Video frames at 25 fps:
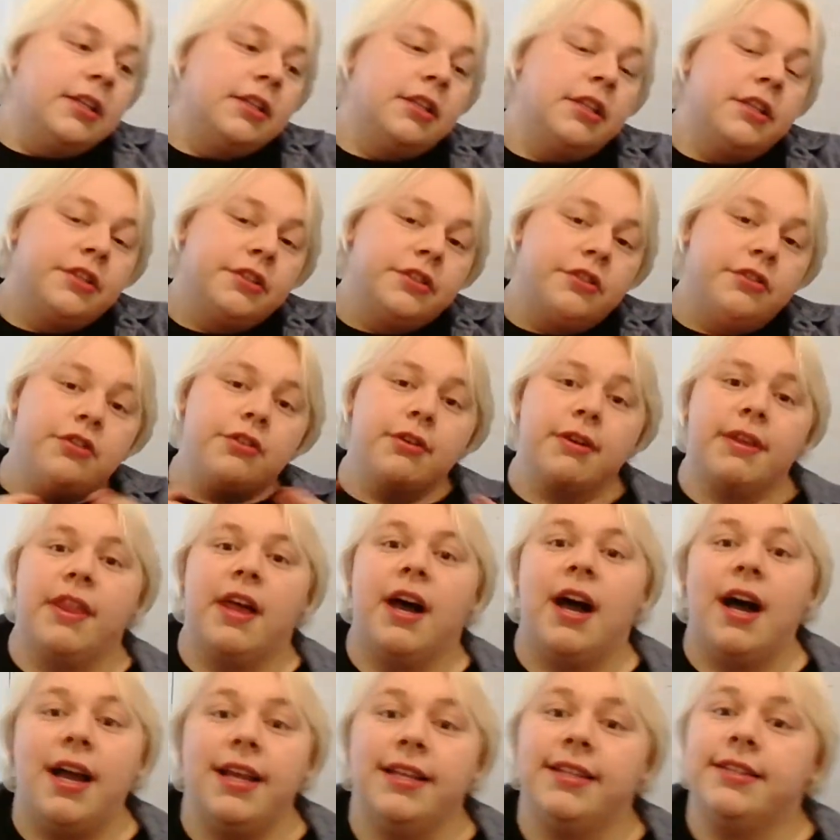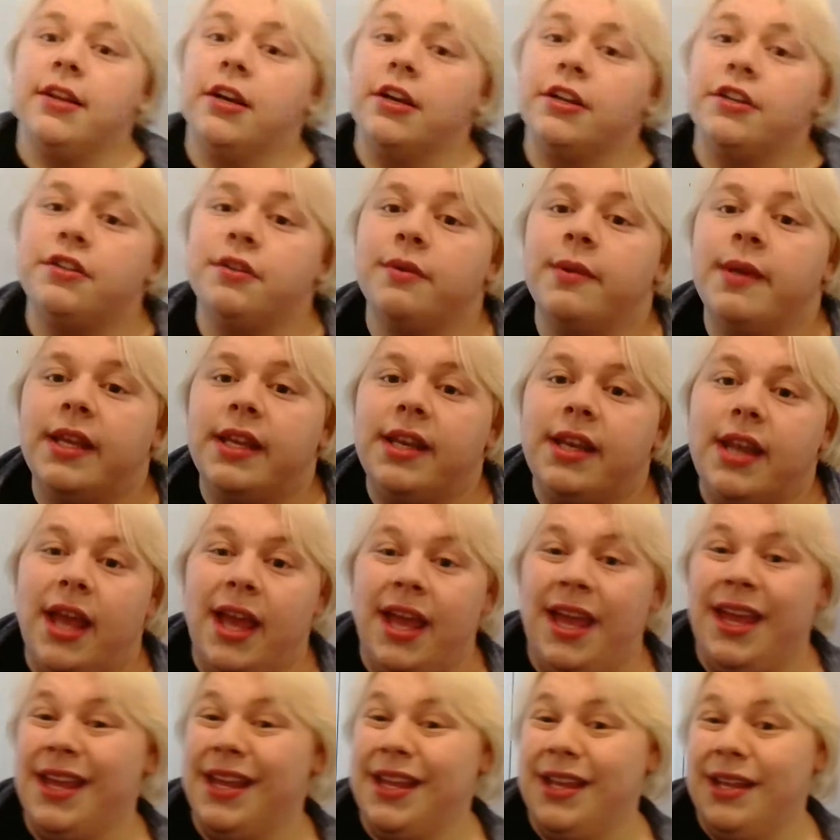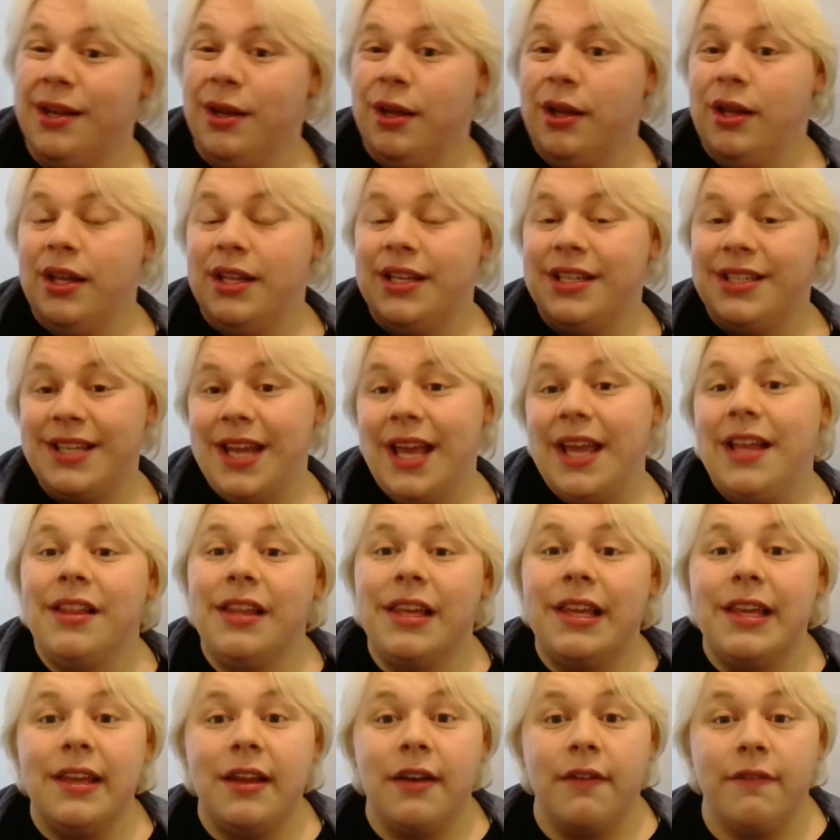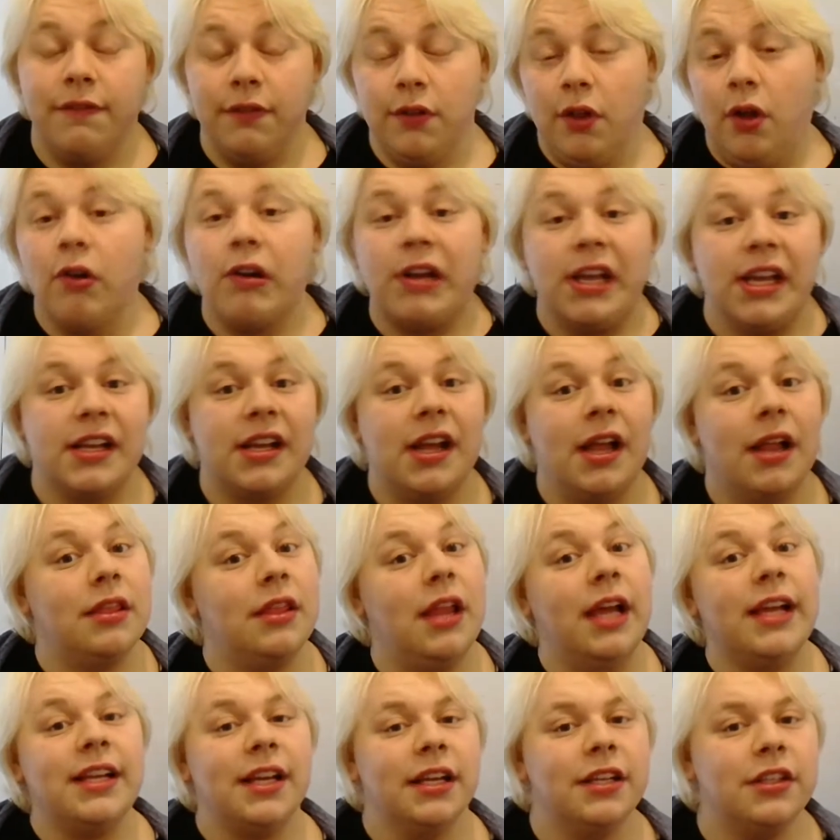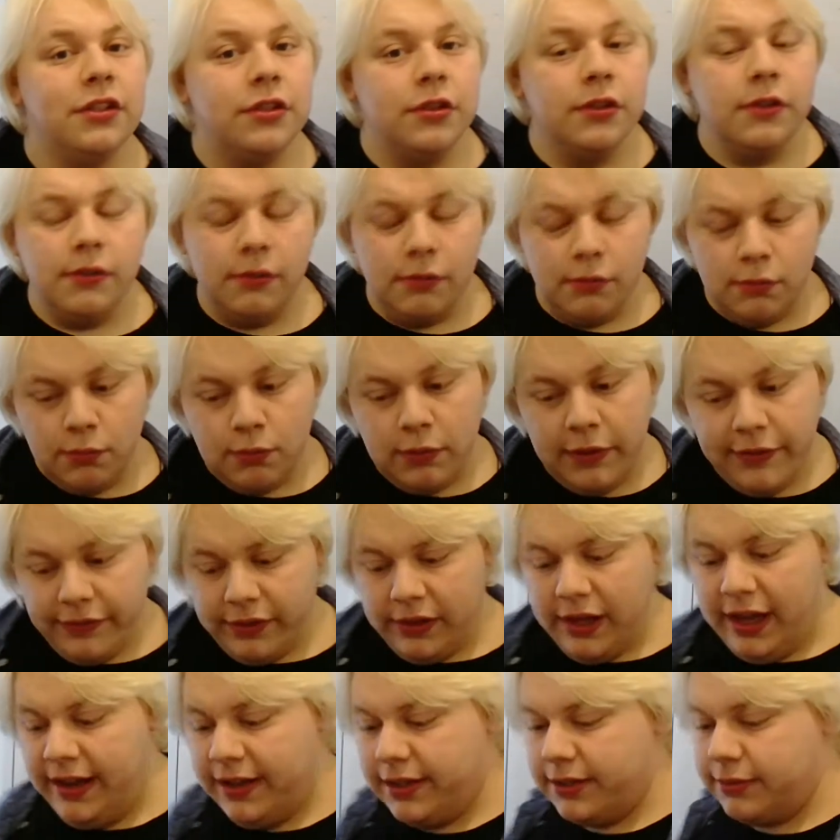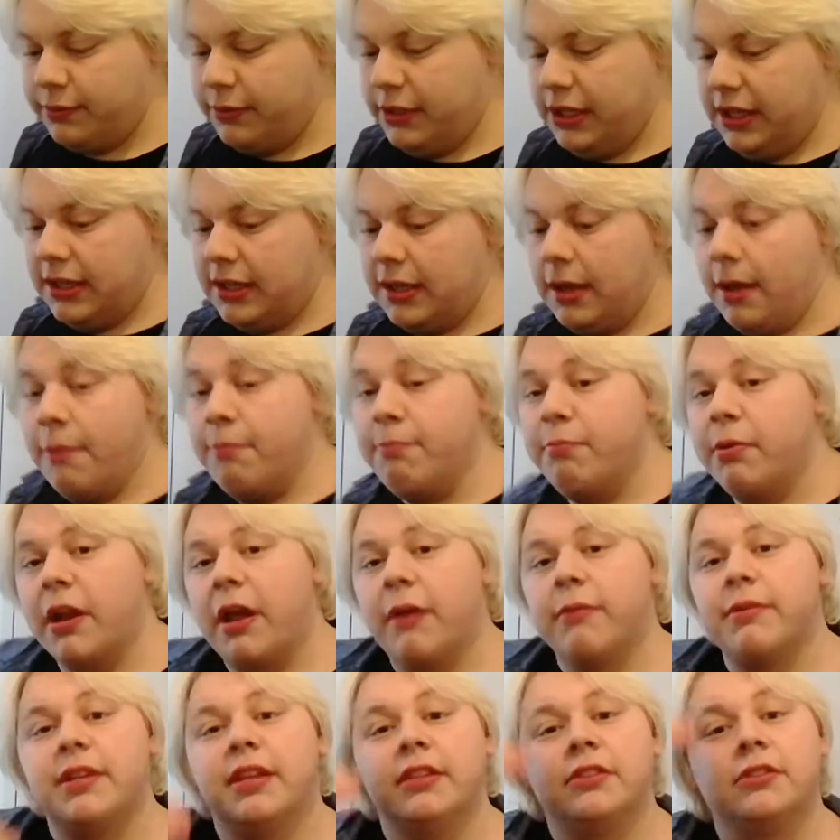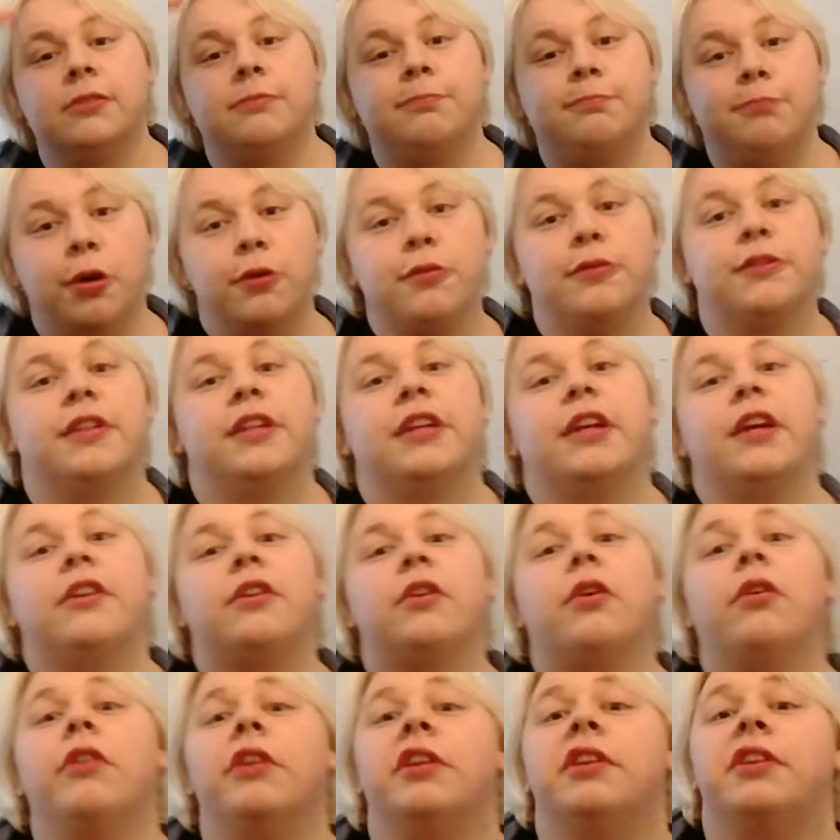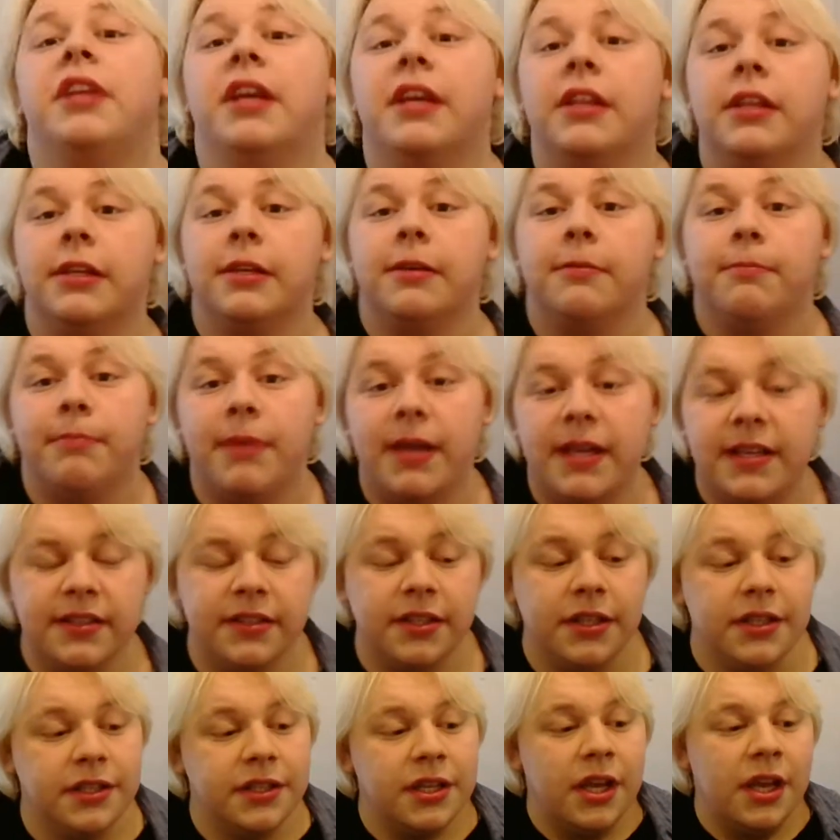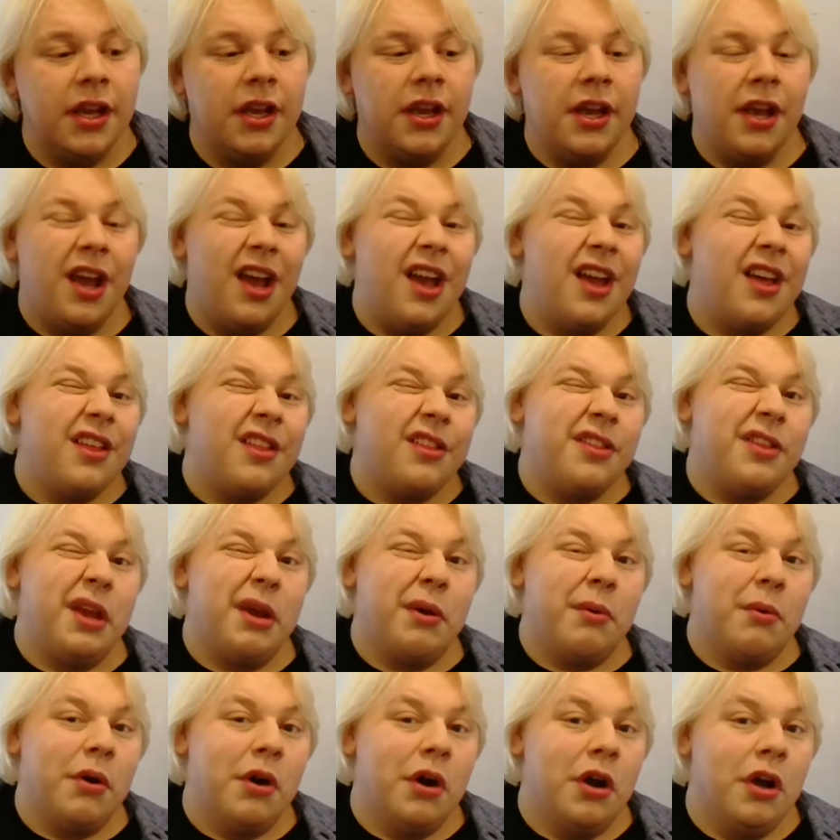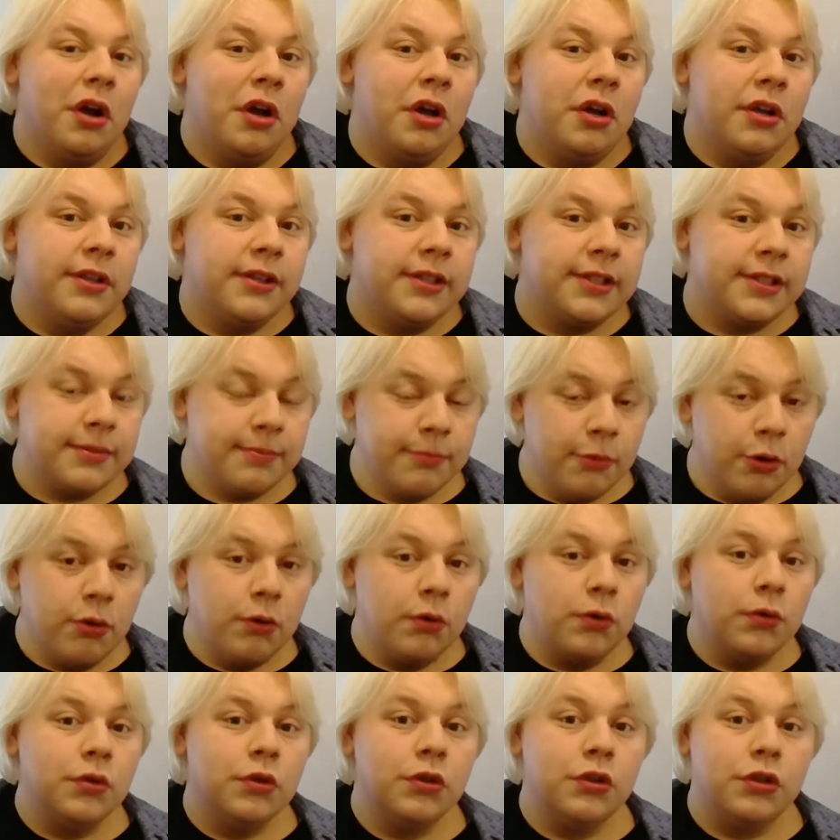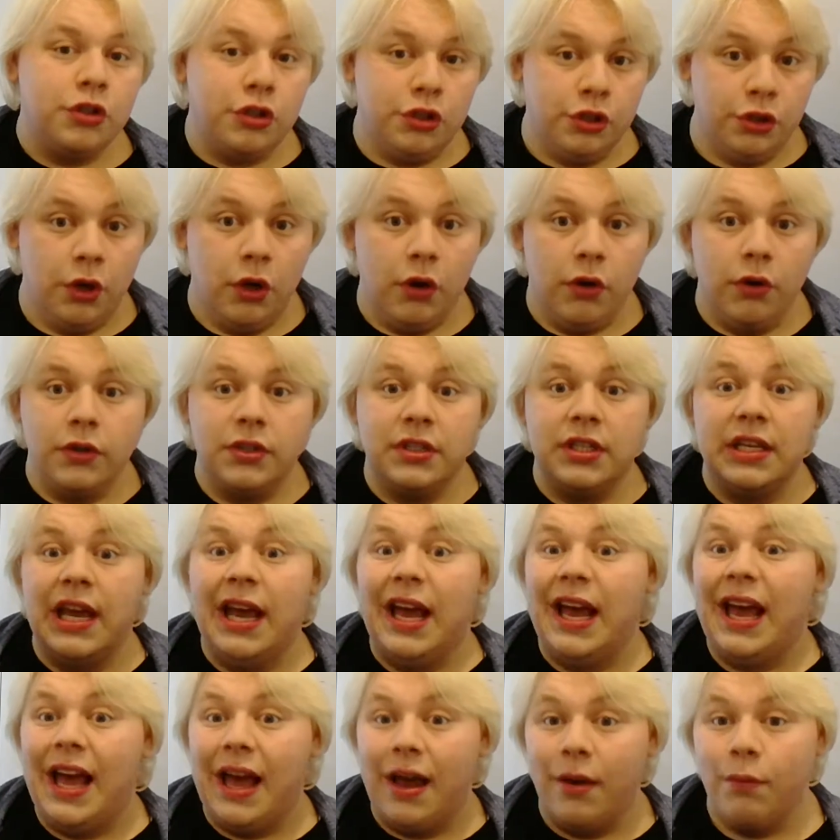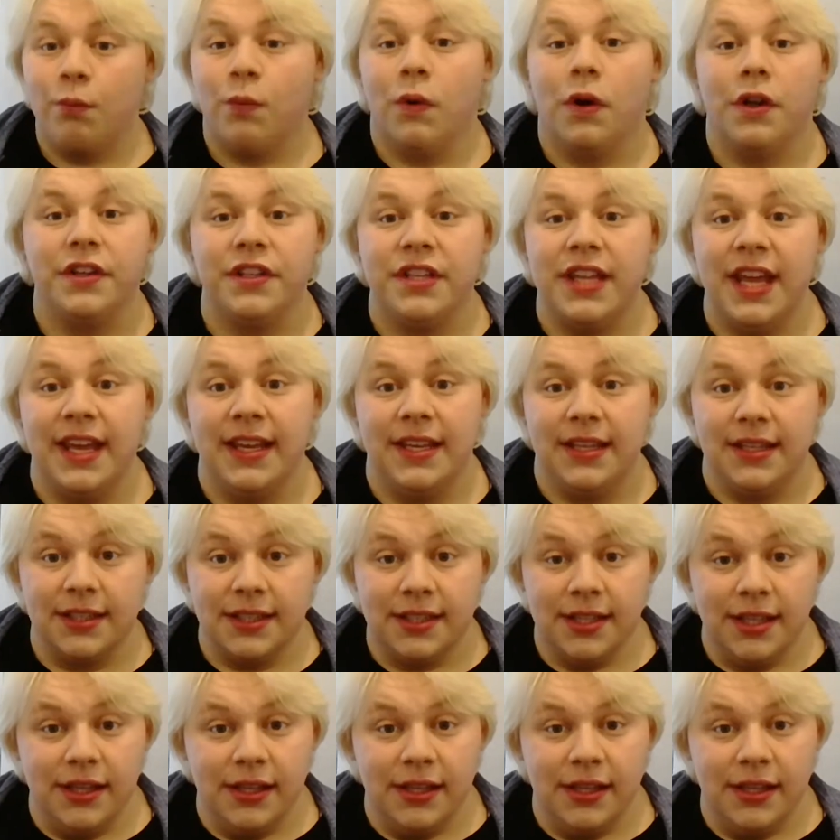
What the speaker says: So during that, I started doing a daily vlogging like I do with last week, but I was actually posting it on a daily basis. They were small, short, and one-taked.